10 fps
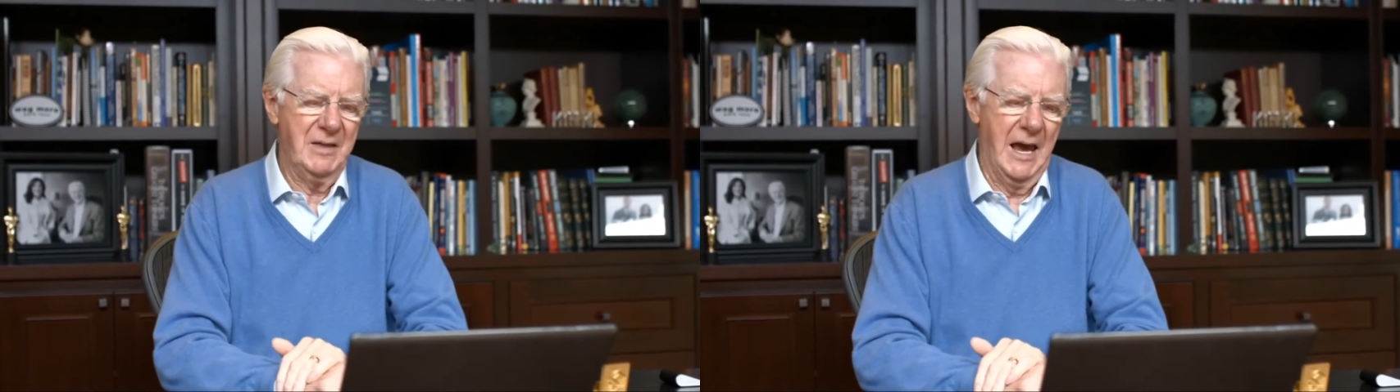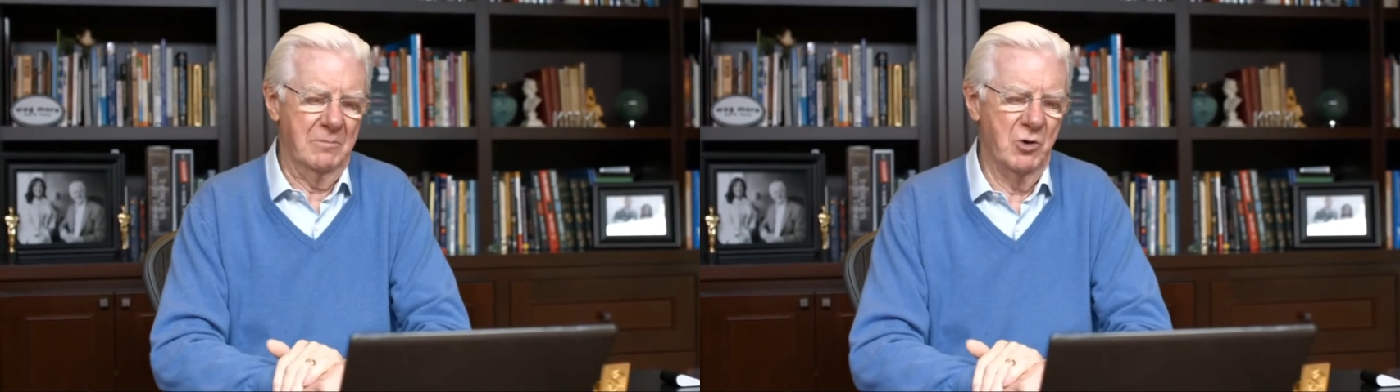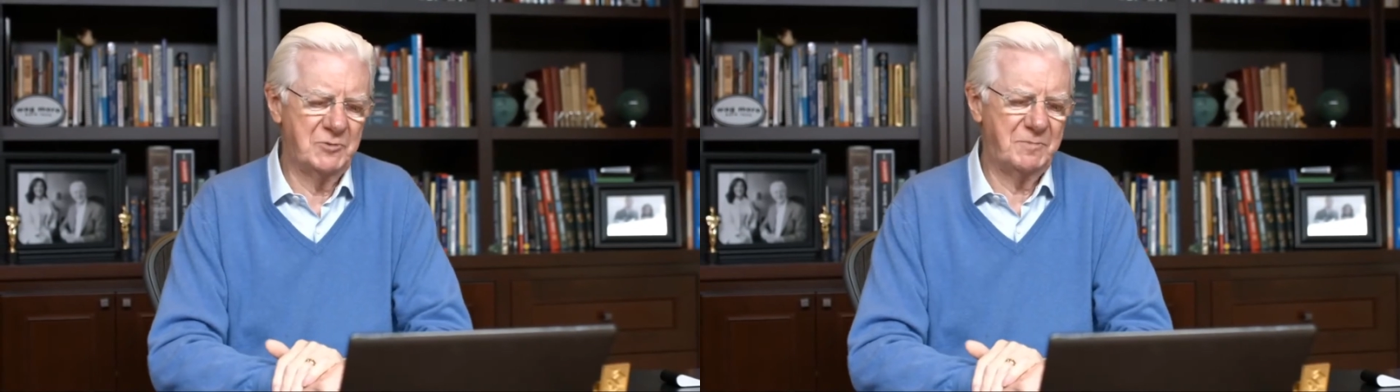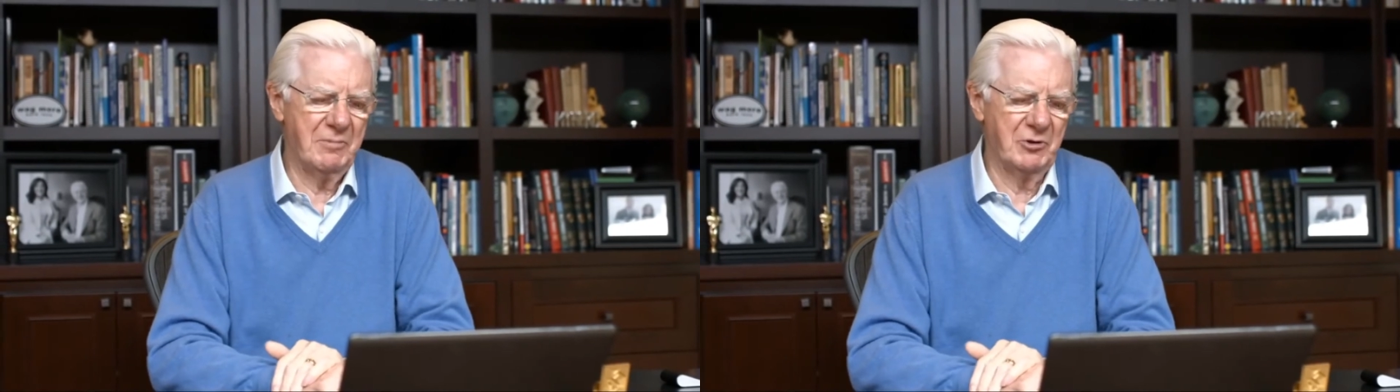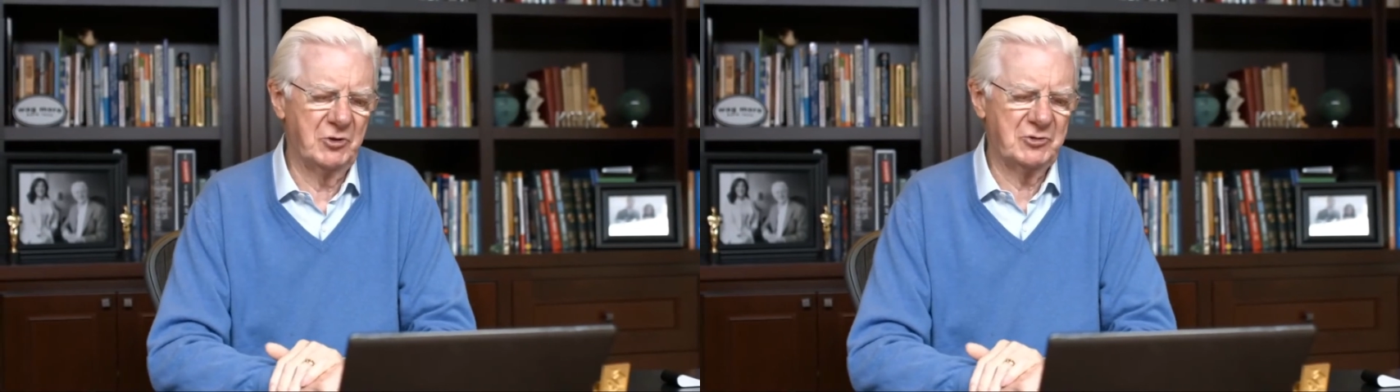and most
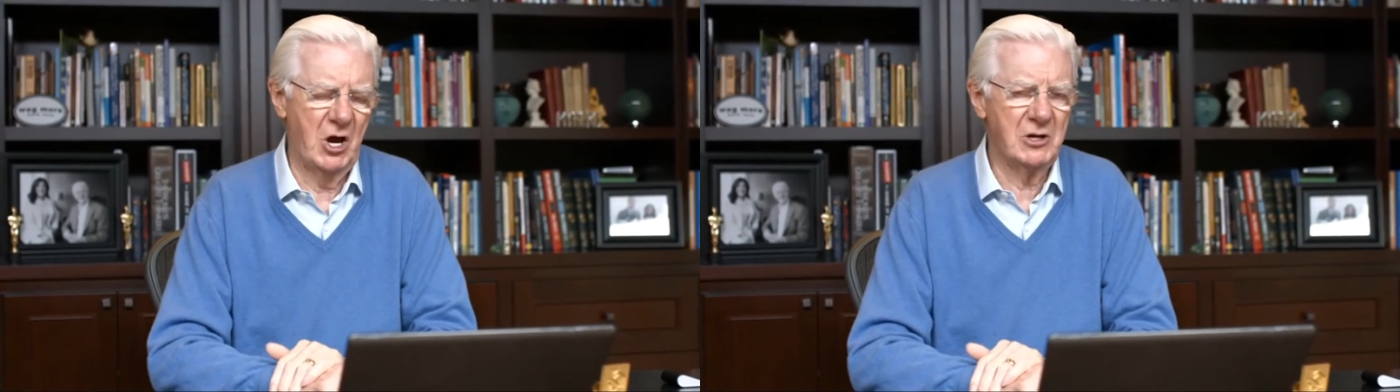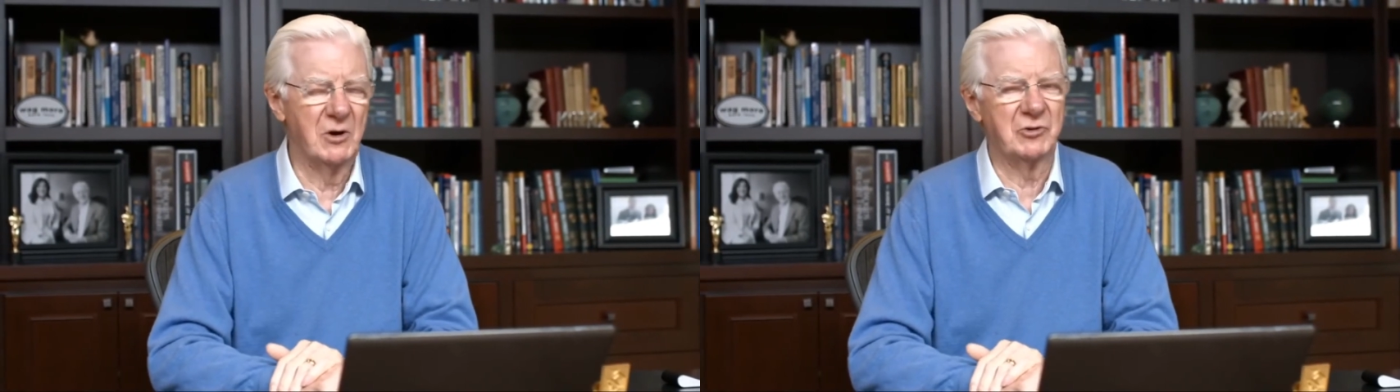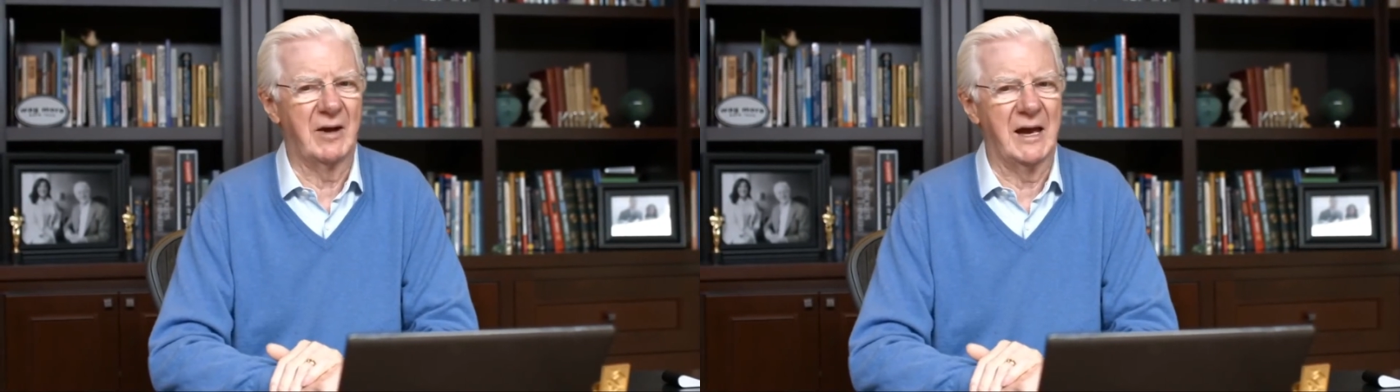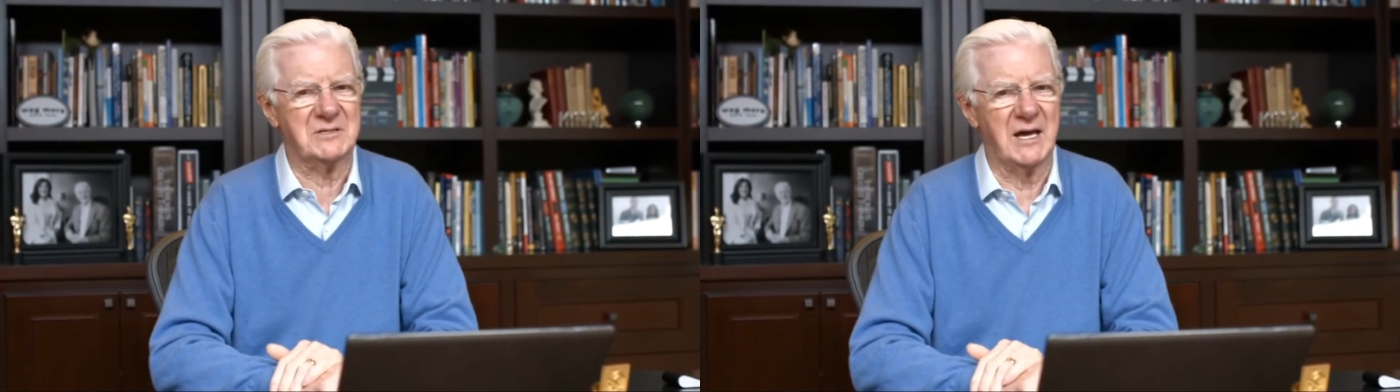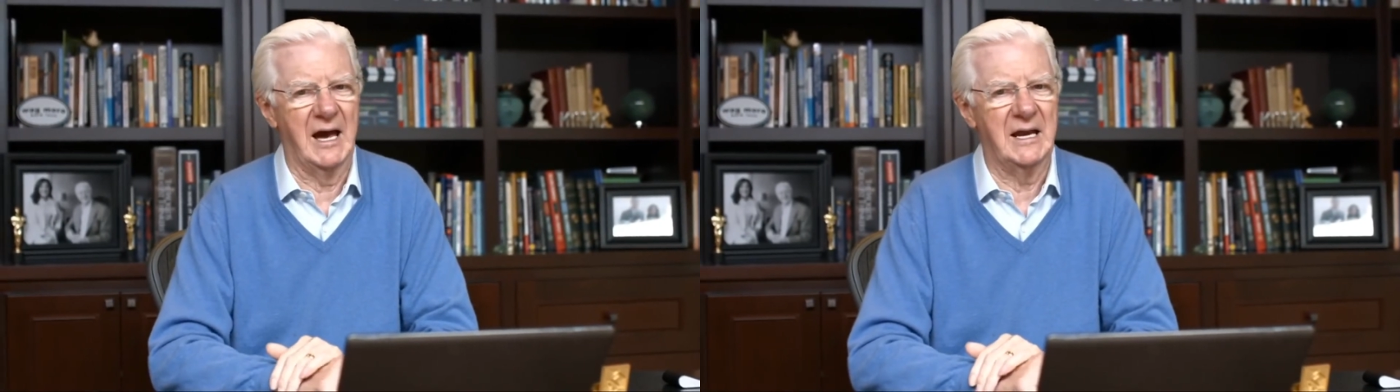people don't talk about their
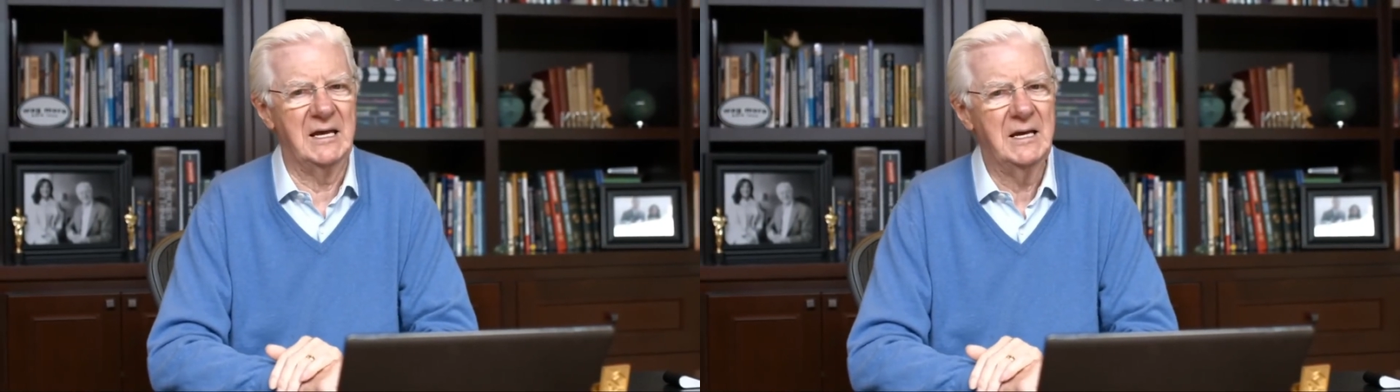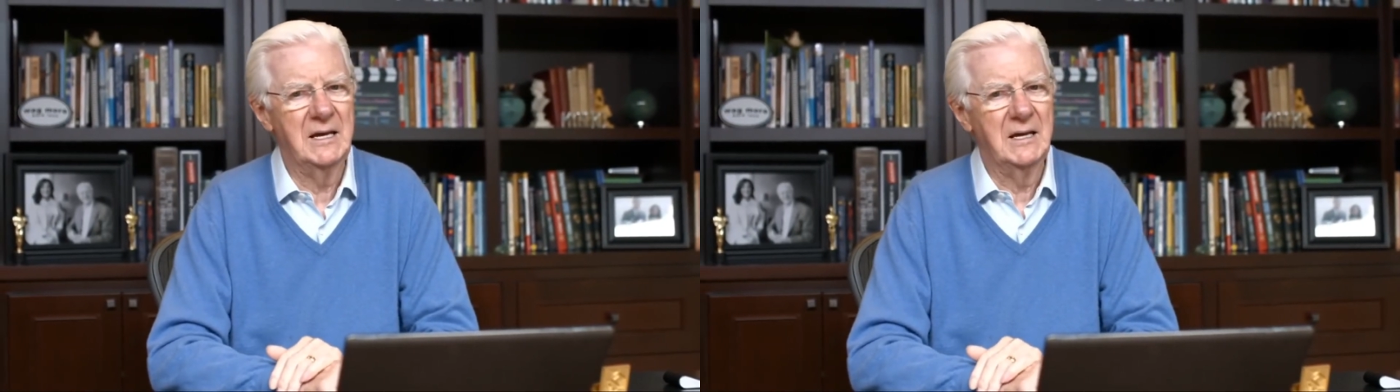anxiety.